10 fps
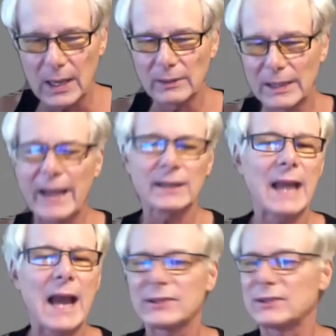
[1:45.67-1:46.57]
lactic
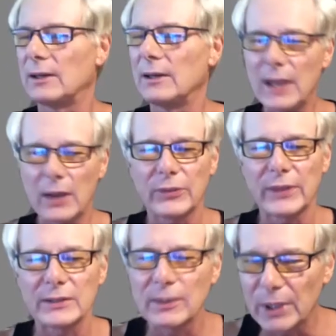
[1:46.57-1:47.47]
acid and the other
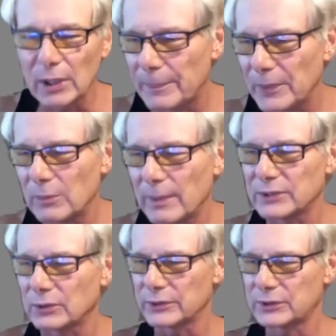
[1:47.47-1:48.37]
things that build up in your
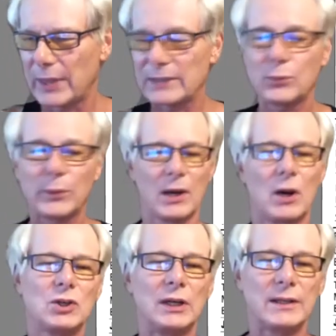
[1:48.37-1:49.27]
muscles. So that's what the
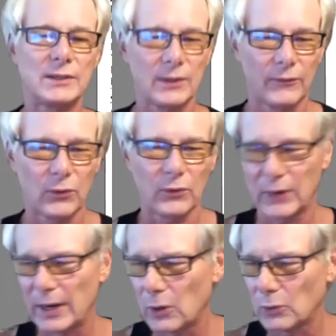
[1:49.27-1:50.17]
arginine is there for
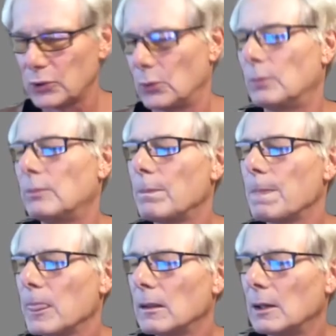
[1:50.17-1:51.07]
NO2.
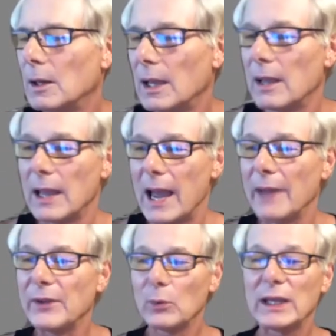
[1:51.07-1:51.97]

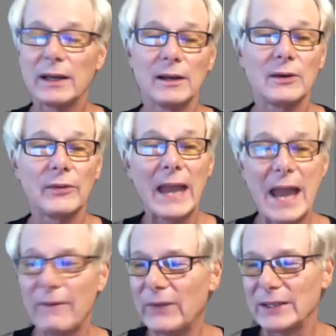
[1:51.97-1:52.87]
And then we get into the
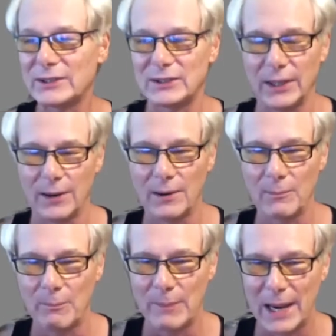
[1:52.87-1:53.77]
Jefe
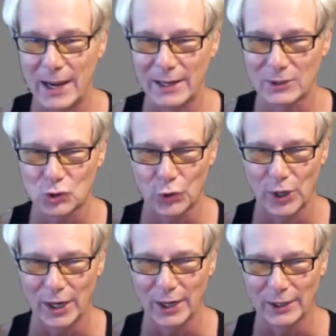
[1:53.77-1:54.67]
stim
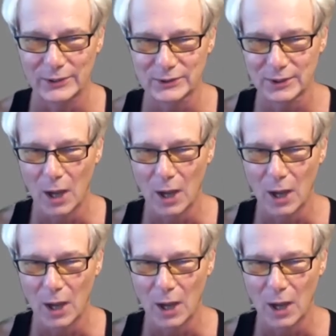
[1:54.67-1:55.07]
matrix.